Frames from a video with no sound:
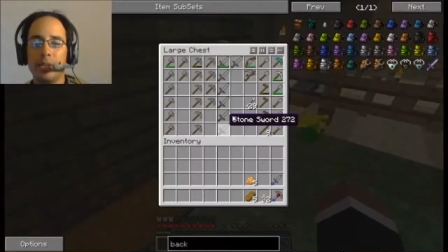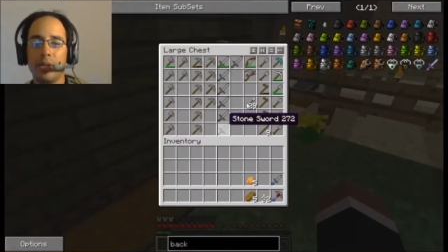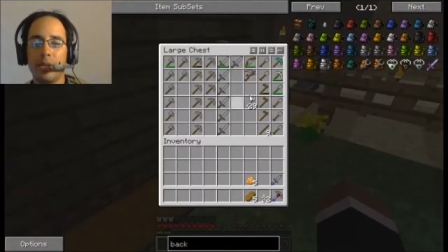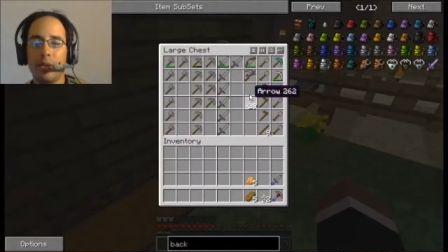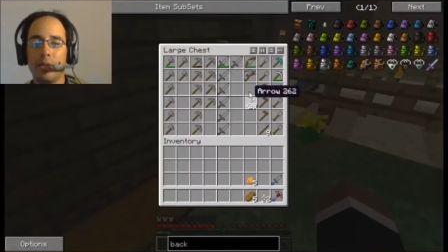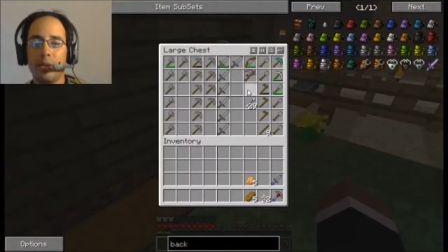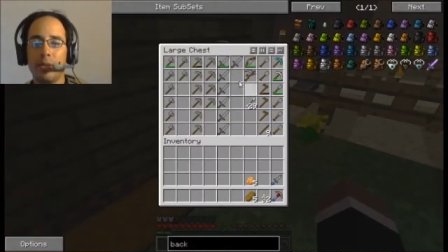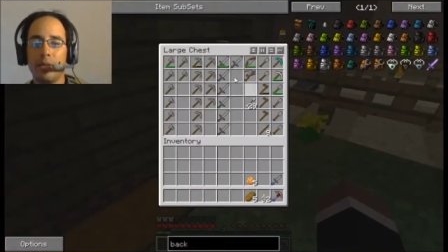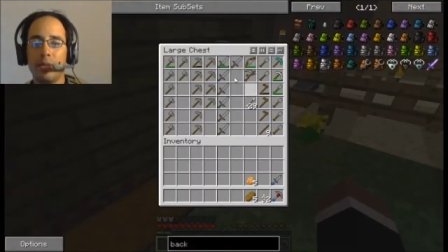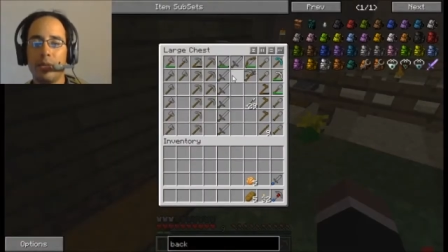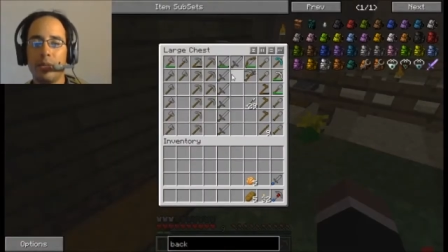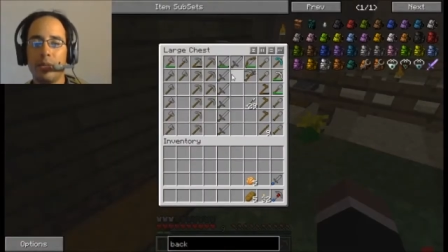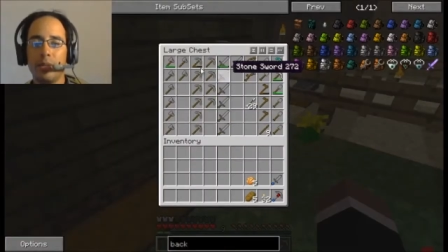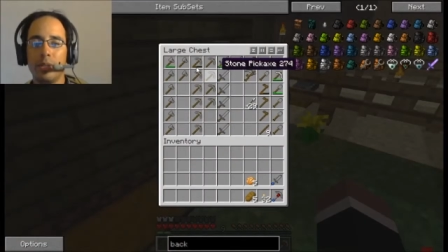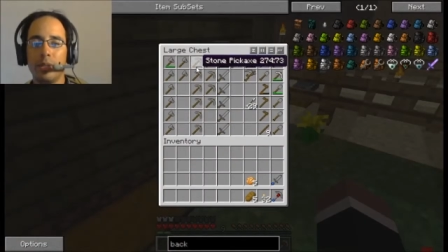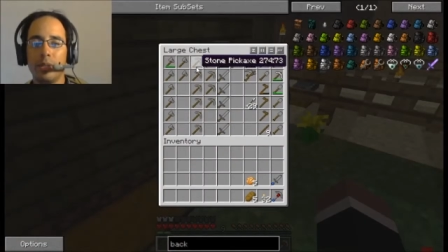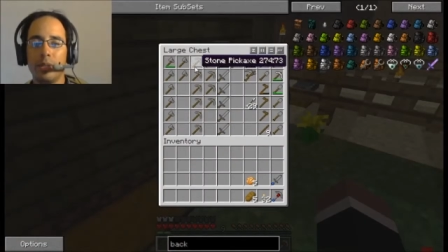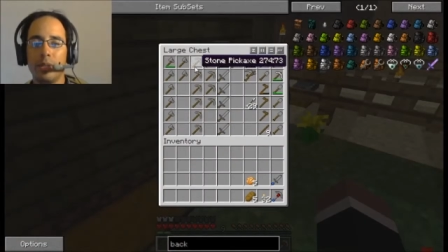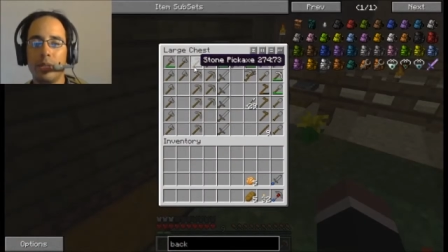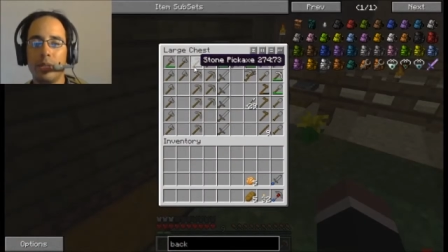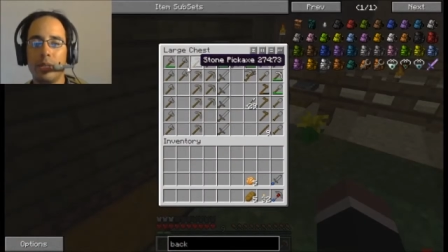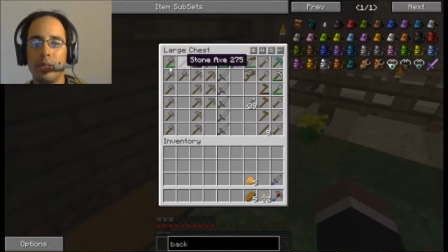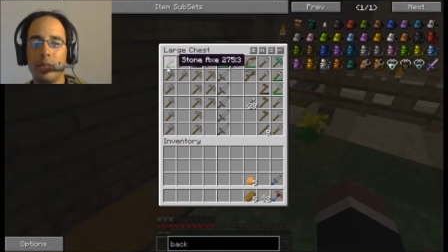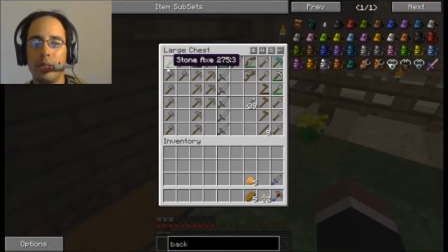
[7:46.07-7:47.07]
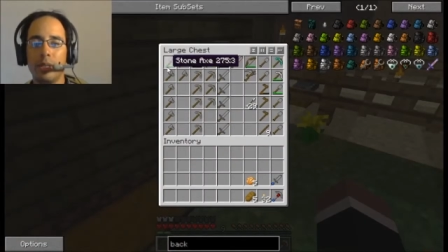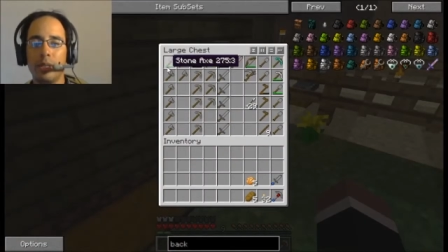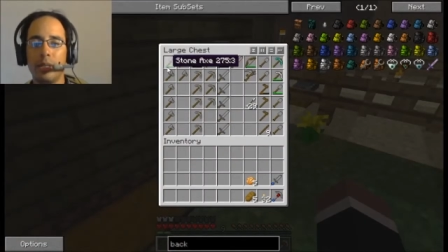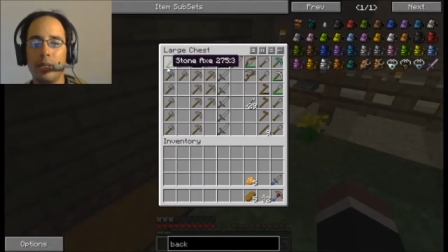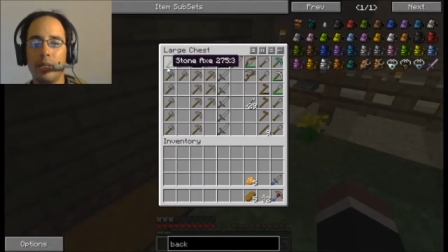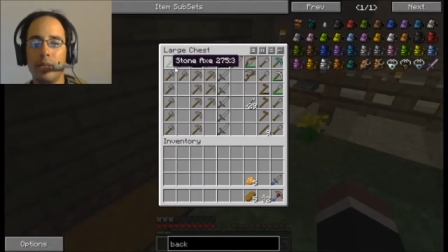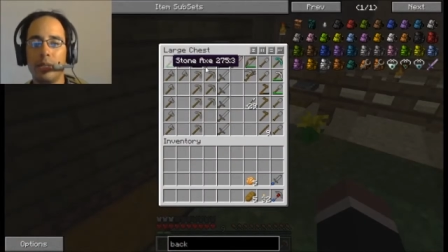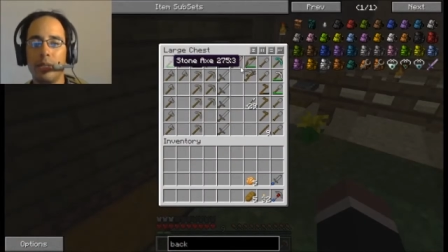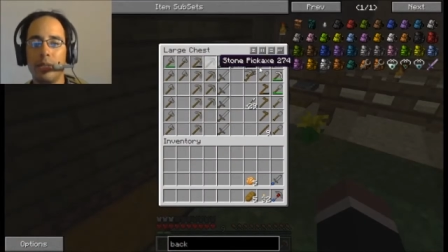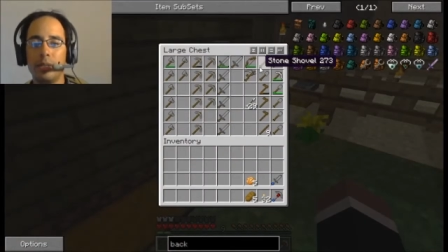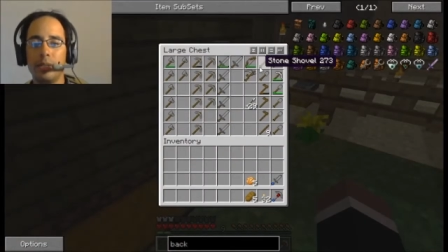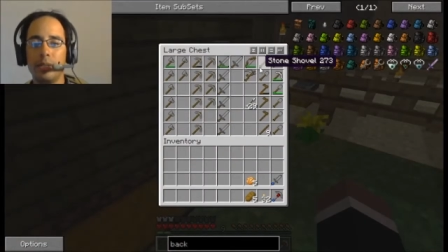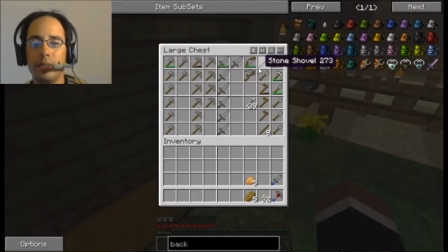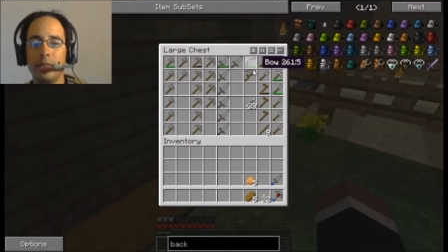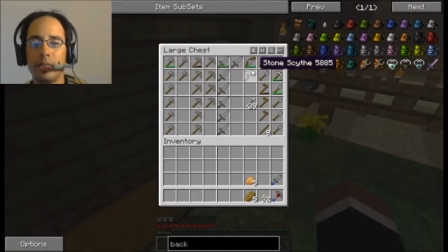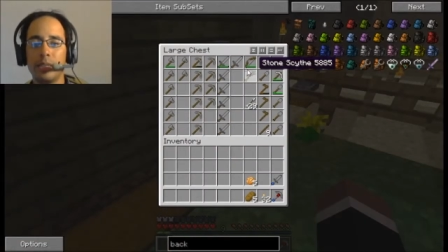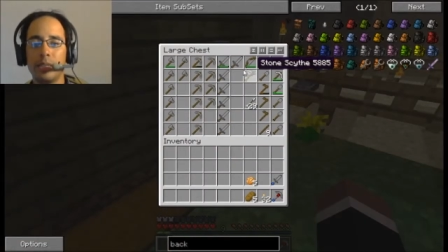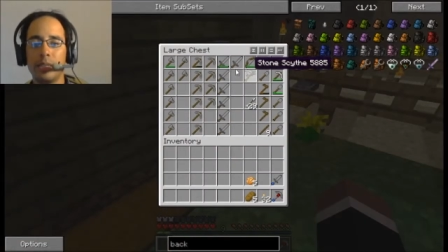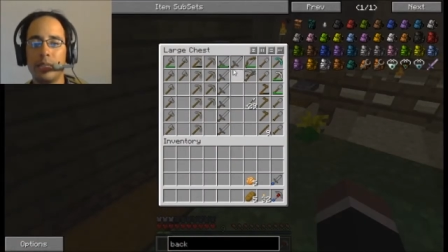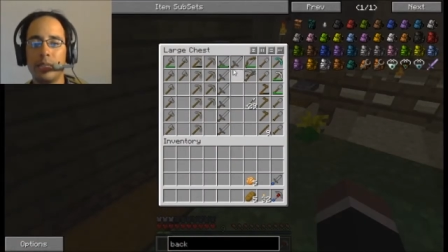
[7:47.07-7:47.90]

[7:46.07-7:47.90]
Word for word: So uh,